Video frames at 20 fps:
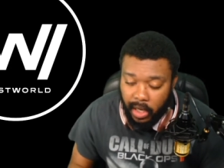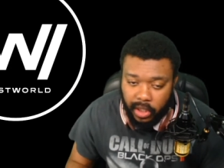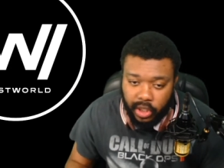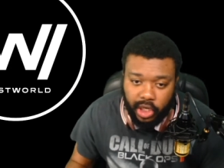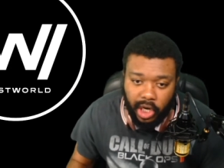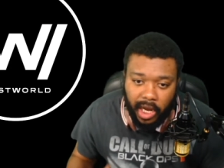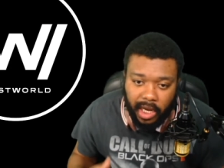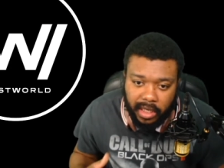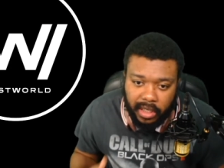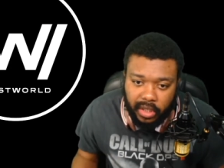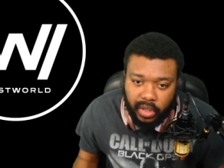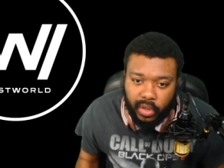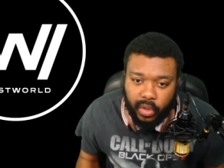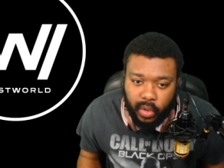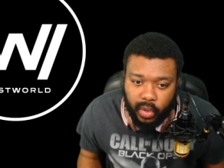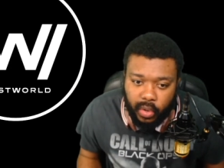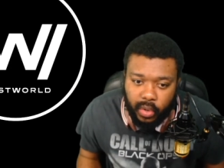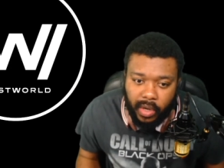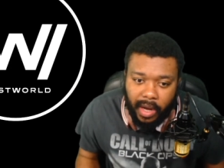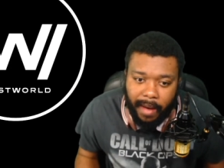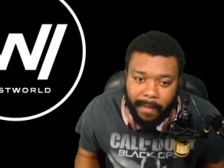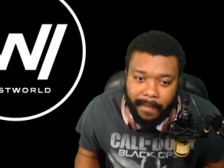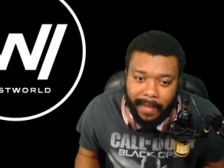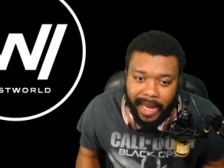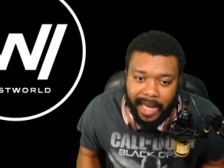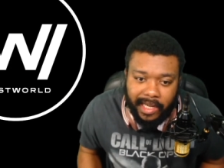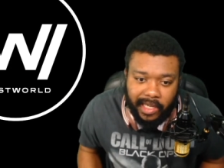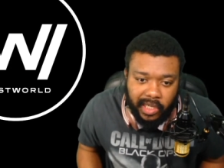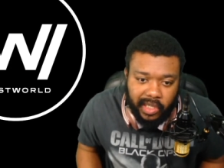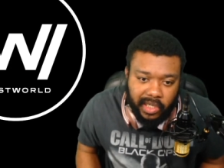just do
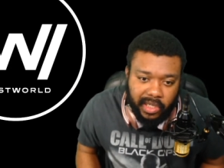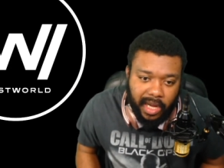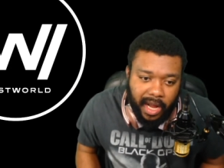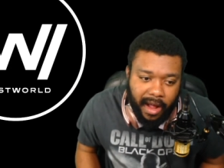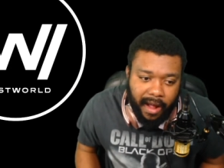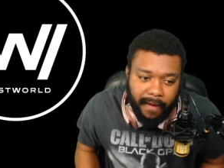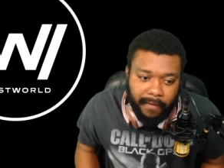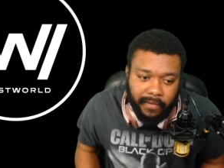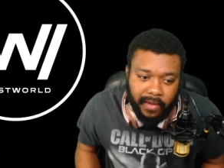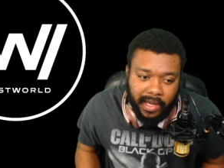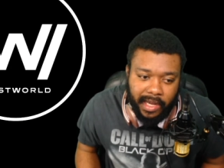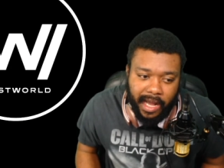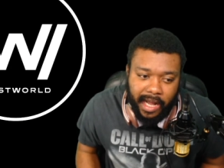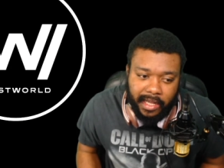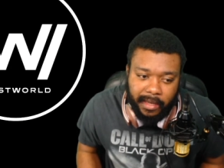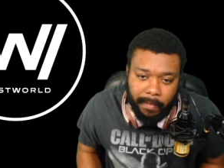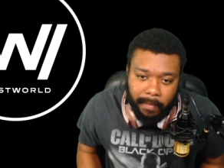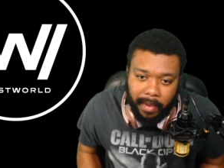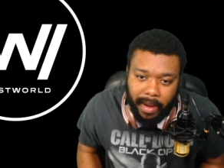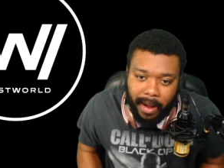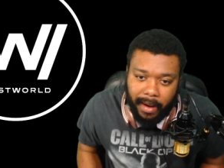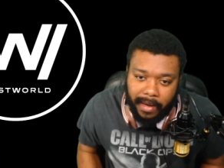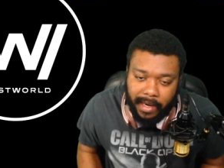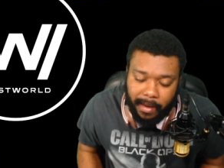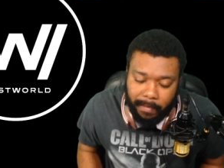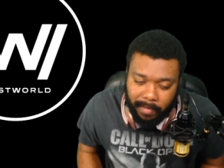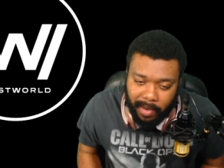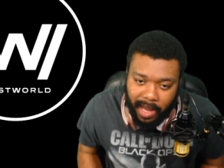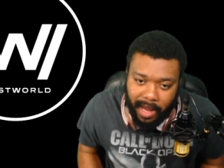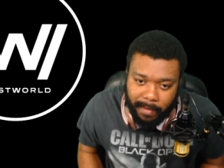amazing stuff to get
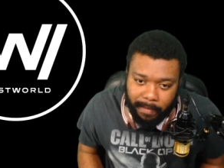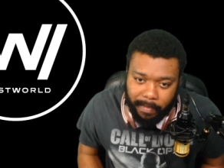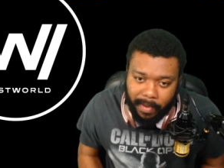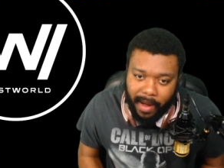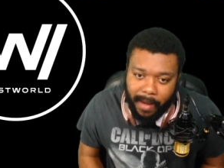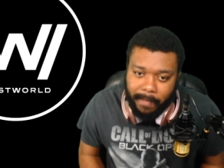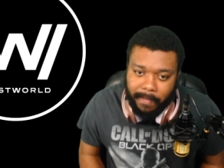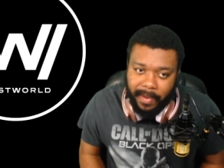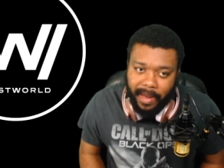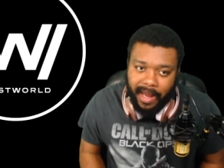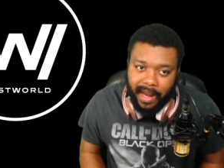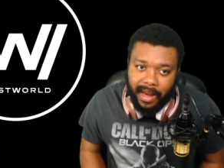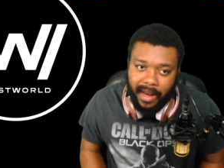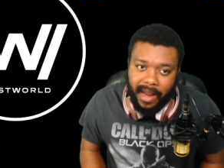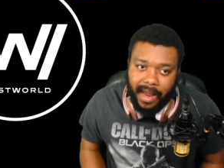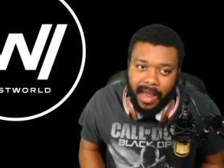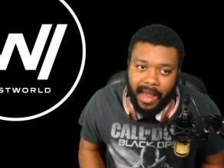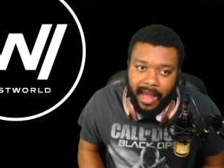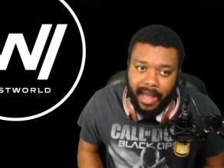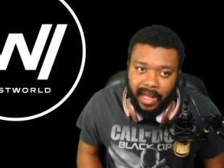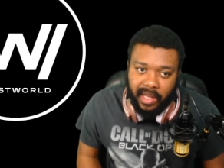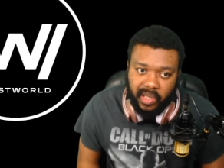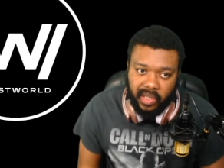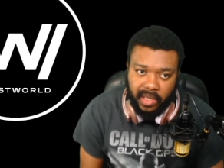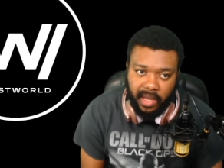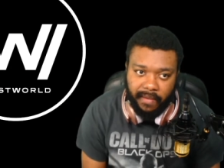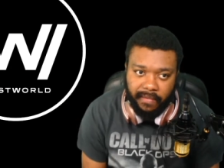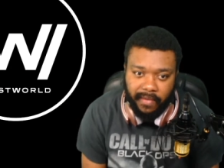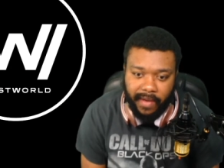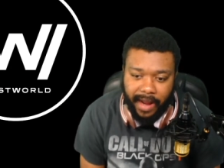your blood pumping and
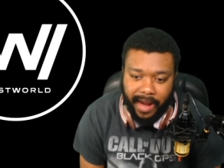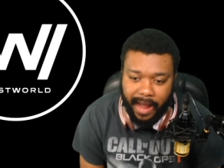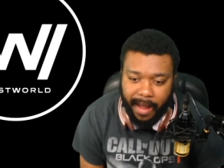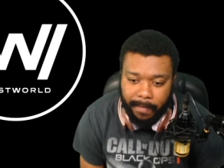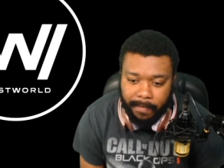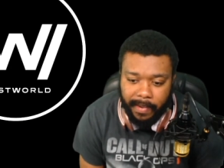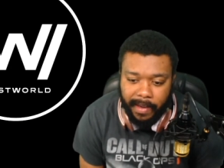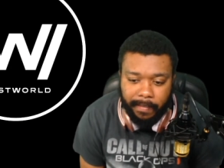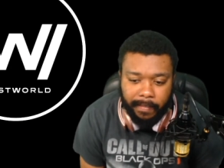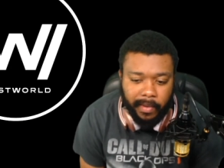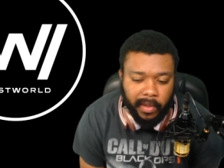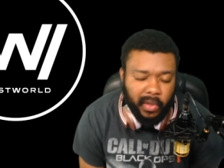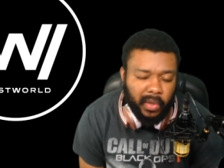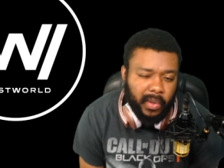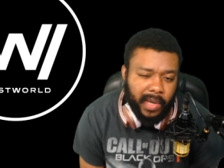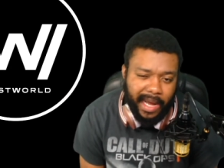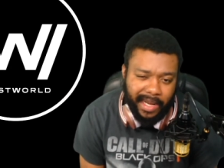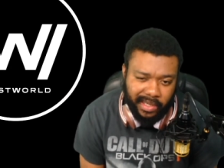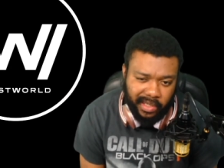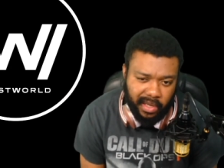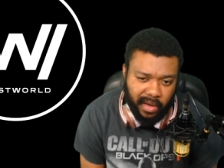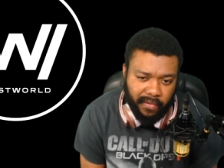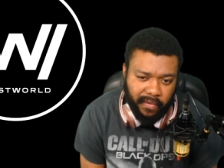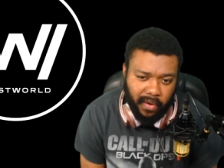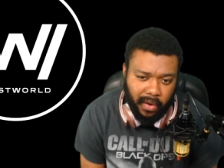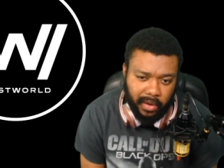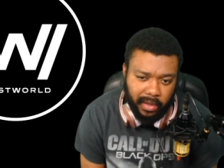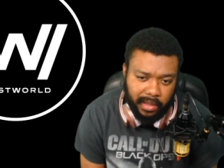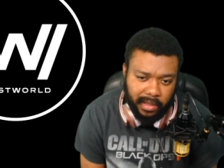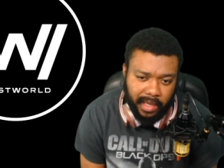stuff like that. People do that stuff
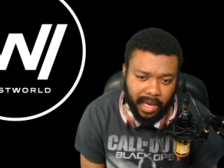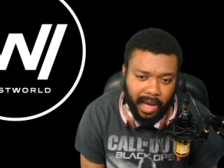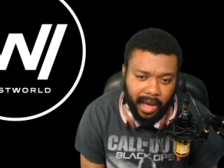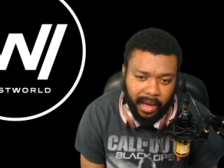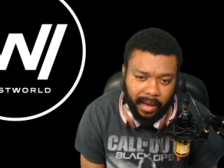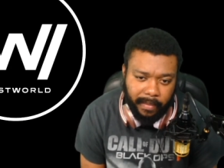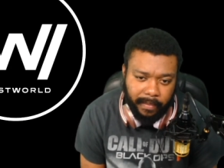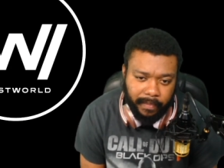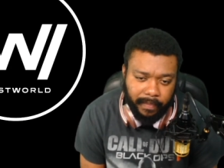all the time,